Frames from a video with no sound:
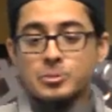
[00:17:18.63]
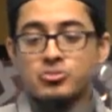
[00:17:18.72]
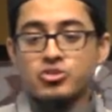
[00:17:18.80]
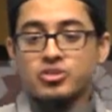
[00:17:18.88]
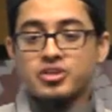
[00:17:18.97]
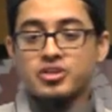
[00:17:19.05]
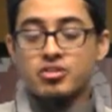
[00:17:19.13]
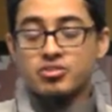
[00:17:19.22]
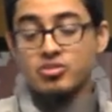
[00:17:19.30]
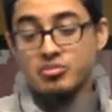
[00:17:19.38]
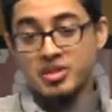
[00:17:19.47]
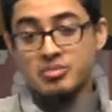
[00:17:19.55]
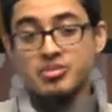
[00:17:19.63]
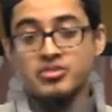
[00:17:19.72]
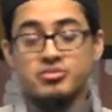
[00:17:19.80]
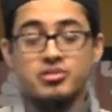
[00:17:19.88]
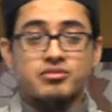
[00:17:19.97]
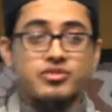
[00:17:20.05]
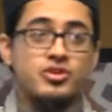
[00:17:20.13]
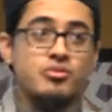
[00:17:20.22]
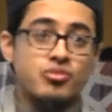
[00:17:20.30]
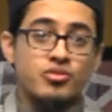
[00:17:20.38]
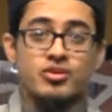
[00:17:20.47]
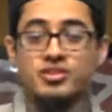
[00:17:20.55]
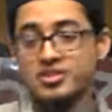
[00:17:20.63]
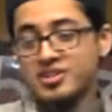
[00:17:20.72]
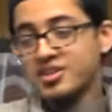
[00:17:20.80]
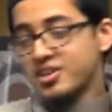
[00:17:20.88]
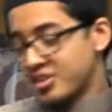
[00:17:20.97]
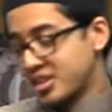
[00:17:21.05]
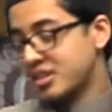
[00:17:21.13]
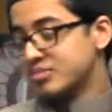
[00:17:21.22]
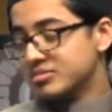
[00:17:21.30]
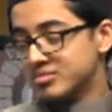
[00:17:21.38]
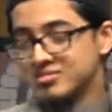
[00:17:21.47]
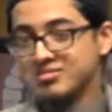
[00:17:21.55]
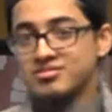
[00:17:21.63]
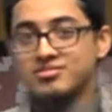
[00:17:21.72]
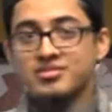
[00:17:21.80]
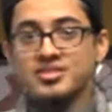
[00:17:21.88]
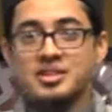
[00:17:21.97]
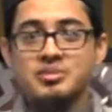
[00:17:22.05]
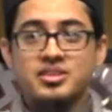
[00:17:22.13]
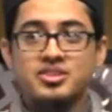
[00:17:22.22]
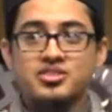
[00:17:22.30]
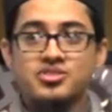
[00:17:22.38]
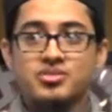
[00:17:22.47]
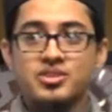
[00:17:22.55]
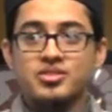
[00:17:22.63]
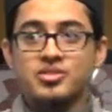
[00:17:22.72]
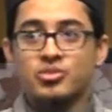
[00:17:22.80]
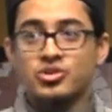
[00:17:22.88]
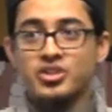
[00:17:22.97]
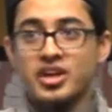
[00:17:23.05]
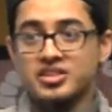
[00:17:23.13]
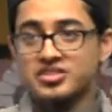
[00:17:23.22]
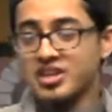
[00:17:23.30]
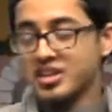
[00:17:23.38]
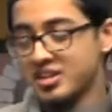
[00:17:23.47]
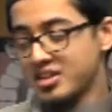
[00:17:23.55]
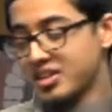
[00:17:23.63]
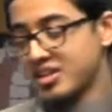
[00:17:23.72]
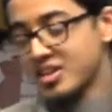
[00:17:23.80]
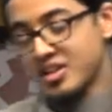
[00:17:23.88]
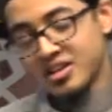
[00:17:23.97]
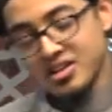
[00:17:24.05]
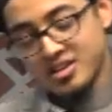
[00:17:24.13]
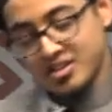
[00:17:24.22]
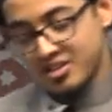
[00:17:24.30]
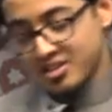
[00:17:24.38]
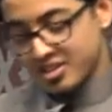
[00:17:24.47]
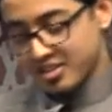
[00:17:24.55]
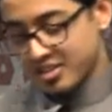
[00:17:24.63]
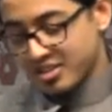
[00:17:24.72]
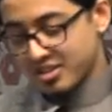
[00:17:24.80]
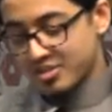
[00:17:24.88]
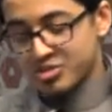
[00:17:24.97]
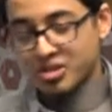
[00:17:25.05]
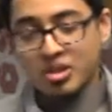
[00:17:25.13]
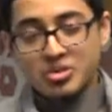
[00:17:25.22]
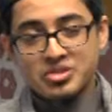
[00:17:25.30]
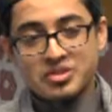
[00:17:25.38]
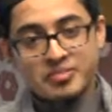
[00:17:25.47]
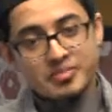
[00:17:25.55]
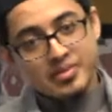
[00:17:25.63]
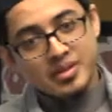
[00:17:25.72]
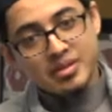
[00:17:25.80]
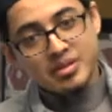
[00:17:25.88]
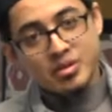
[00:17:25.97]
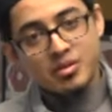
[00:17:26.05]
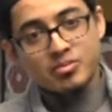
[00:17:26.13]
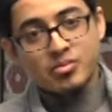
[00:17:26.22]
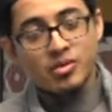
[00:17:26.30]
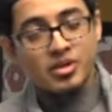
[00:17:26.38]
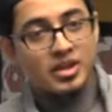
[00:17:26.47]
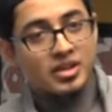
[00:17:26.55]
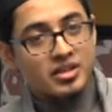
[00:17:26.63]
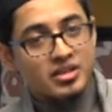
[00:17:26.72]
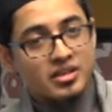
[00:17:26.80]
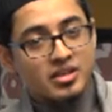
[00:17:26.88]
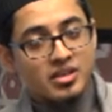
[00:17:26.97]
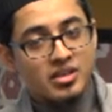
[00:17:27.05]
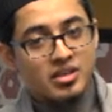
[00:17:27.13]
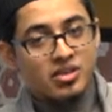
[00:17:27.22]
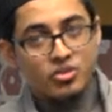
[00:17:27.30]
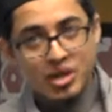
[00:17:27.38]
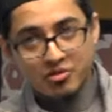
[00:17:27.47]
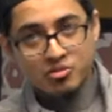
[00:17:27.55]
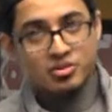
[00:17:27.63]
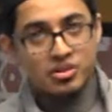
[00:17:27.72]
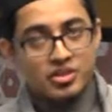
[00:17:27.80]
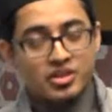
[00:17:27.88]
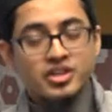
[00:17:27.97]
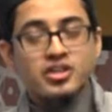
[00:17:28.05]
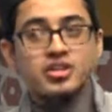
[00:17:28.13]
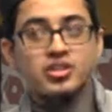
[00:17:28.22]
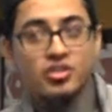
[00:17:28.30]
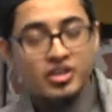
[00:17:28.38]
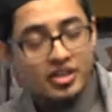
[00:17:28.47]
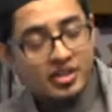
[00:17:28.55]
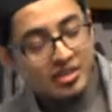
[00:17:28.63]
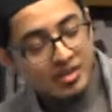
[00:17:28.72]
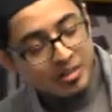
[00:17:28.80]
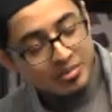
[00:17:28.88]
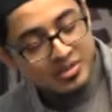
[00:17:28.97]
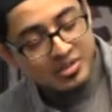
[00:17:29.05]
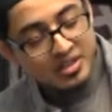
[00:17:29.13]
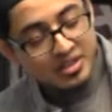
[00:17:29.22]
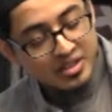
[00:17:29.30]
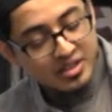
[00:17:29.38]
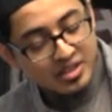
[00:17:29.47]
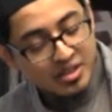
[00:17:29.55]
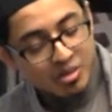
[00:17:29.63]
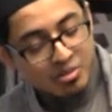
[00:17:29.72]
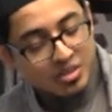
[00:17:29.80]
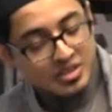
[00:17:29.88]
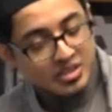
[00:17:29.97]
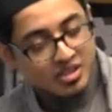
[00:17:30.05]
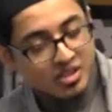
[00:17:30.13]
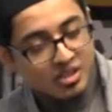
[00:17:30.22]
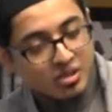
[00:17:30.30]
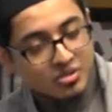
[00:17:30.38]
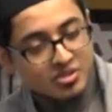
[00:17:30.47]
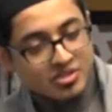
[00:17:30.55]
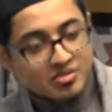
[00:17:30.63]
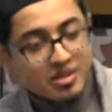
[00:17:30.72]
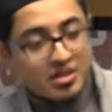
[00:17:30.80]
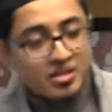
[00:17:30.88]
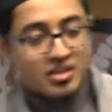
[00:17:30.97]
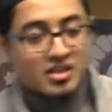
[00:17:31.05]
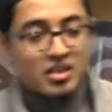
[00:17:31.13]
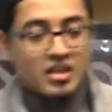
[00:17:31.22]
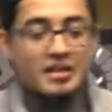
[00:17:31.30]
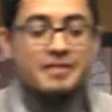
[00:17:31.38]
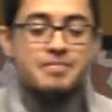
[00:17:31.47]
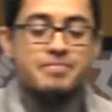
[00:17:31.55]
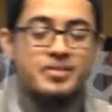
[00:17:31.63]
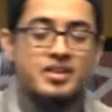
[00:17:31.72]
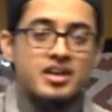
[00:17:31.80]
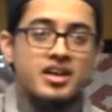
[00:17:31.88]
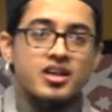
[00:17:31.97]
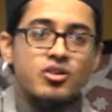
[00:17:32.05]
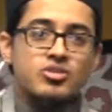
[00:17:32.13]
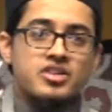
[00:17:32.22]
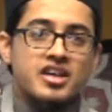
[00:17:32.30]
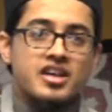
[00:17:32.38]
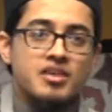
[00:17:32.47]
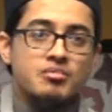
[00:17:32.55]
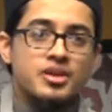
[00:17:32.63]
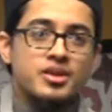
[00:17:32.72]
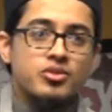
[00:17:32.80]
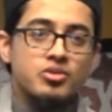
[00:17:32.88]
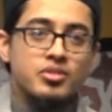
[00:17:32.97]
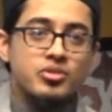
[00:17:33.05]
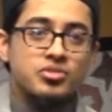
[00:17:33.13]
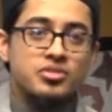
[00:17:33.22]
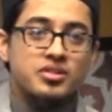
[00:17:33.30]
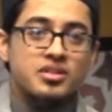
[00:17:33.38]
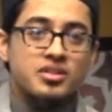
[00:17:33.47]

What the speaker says: So the king goes, oh, it might be something very important. Come, let me listen to it. What do you got to say? He comes close. Okay, you have to bring your ear. Okay, I'm listening. Brings his ear close to his mouth. The guy goes, hey, I am Malakul Maut.